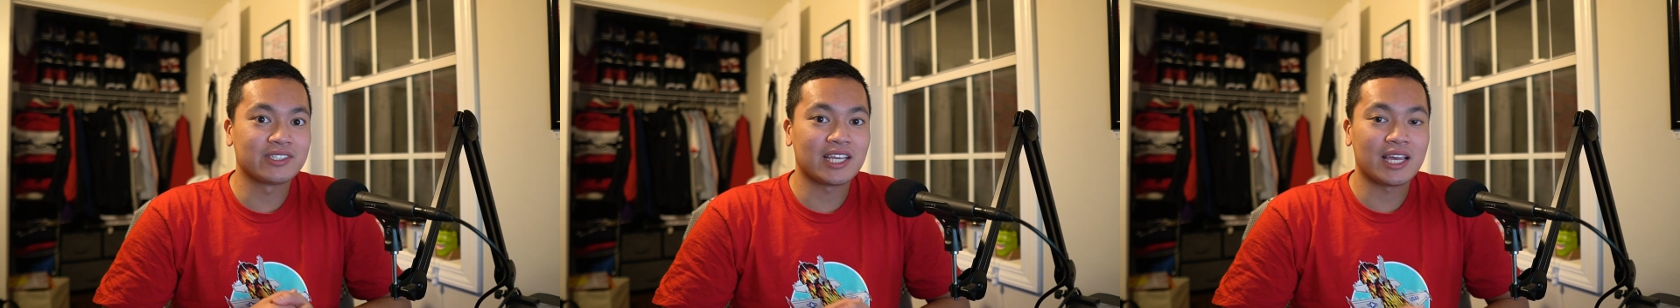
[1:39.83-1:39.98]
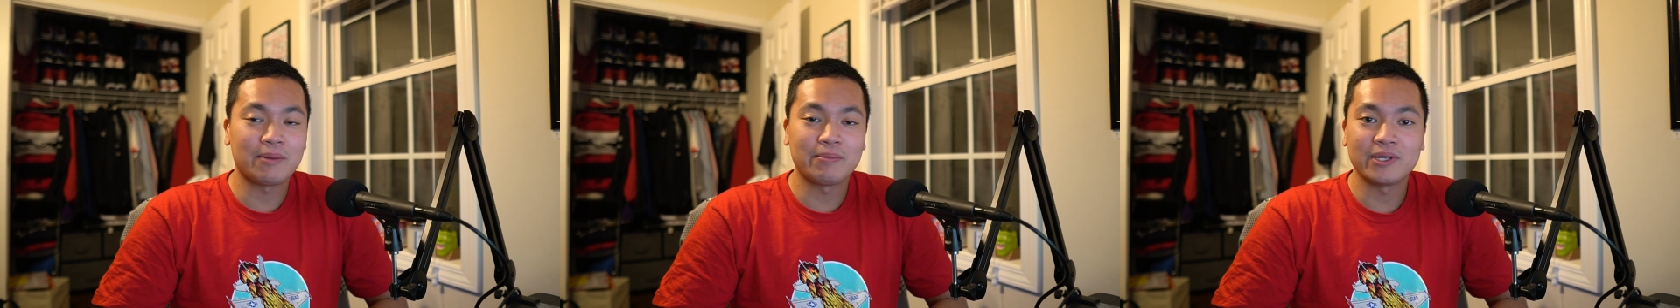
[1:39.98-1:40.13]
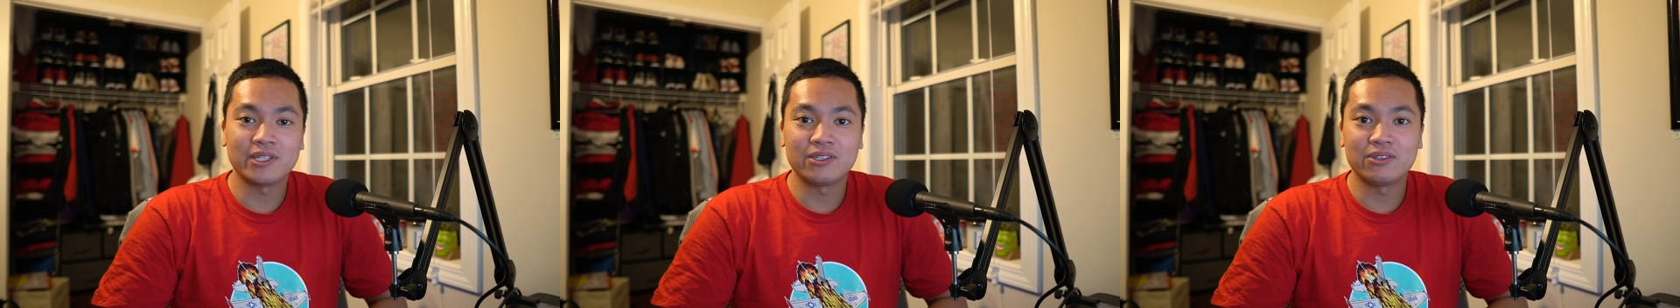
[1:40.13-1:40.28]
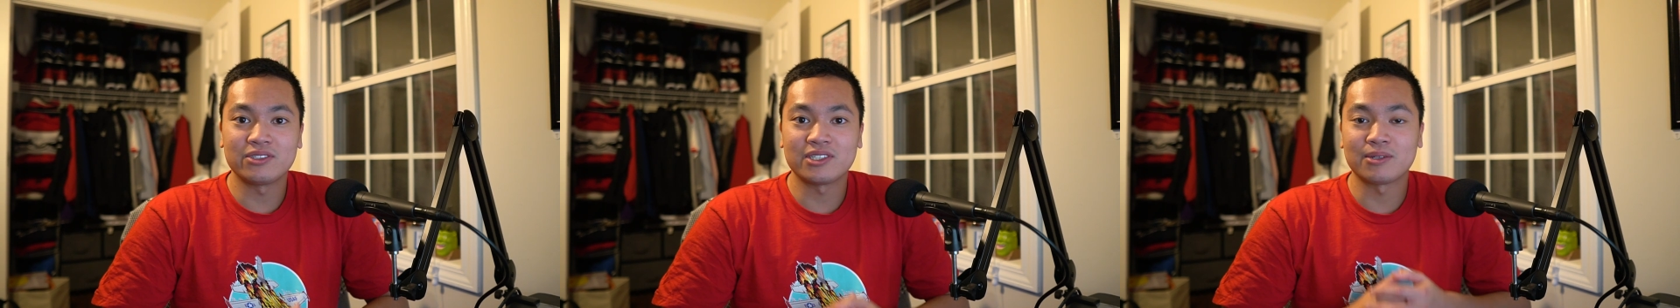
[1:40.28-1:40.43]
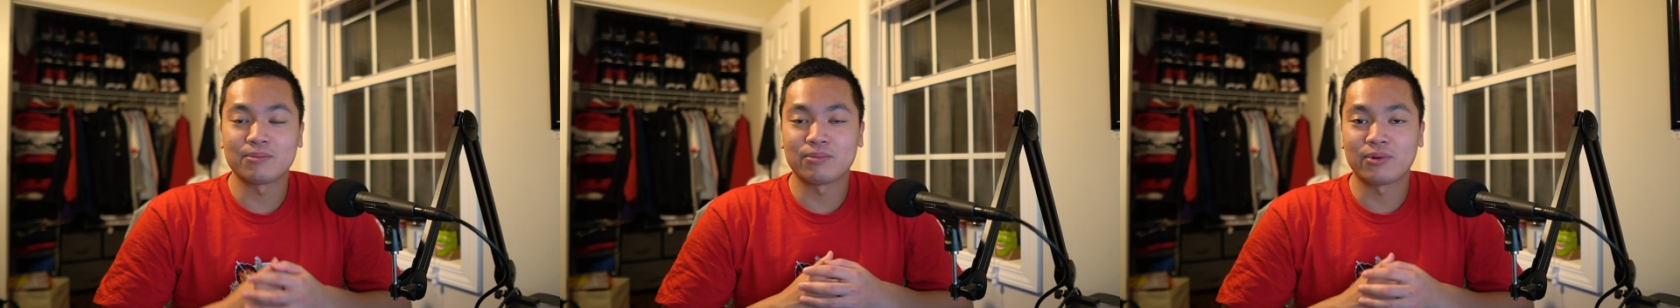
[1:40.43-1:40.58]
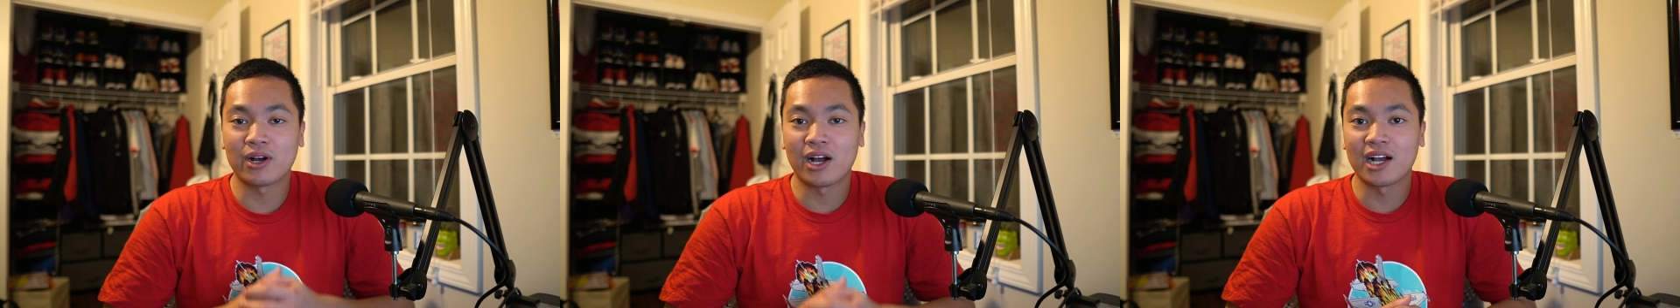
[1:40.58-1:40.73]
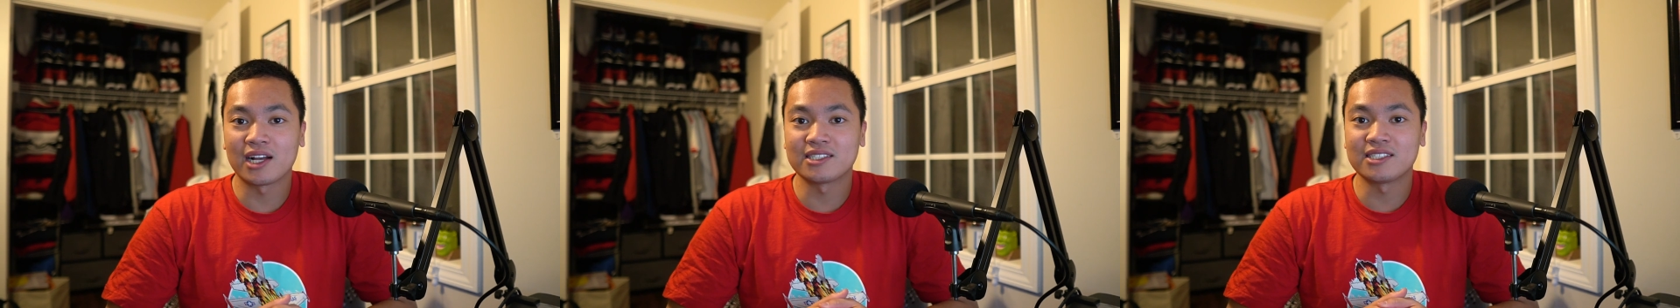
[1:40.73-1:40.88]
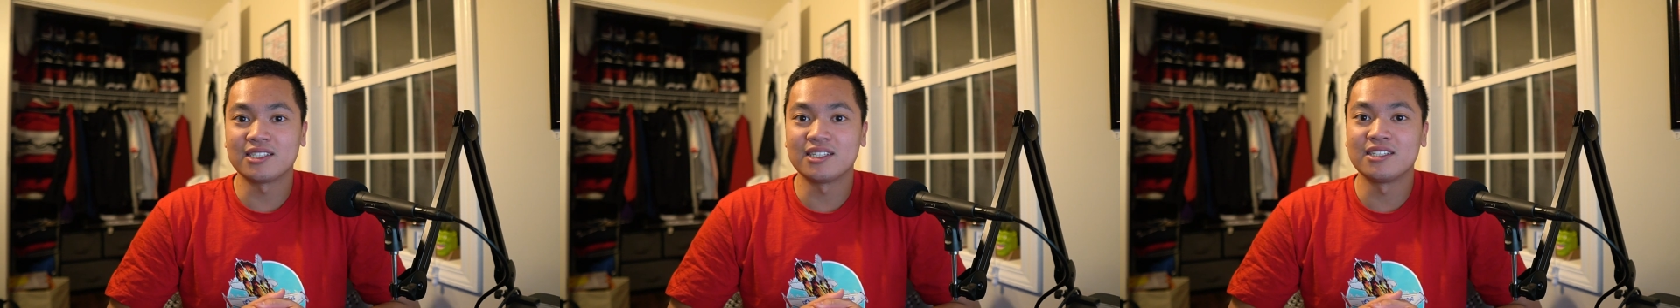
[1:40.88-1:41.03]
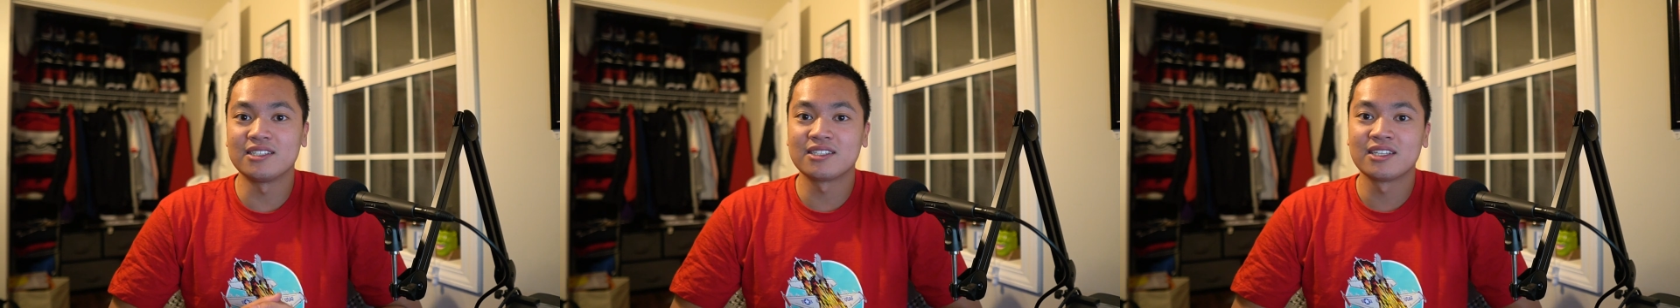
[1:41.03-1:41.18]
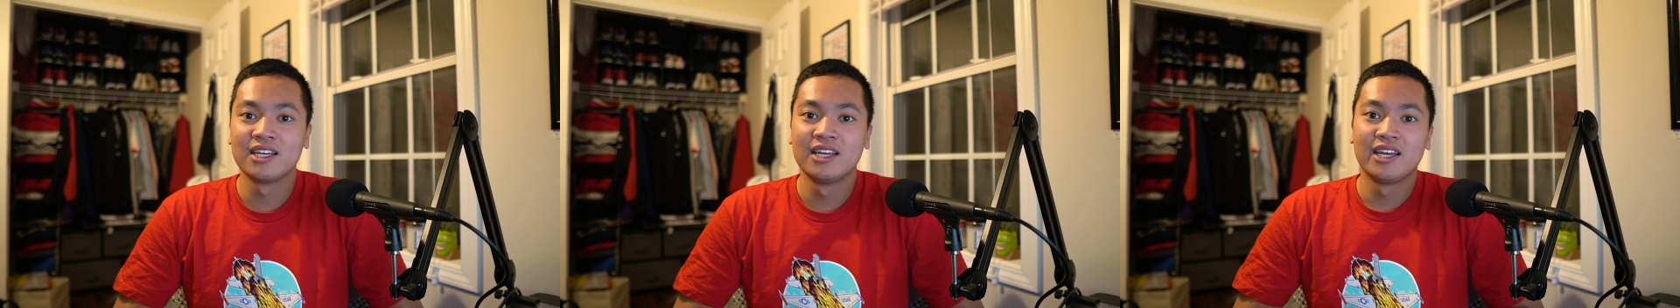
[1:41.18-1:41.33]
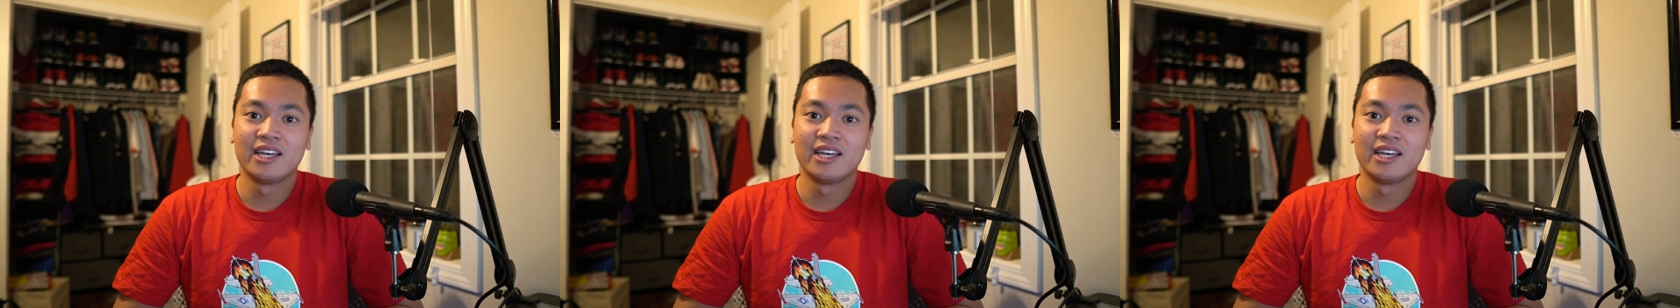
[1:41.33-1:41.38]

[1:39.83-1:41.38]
have been using proxies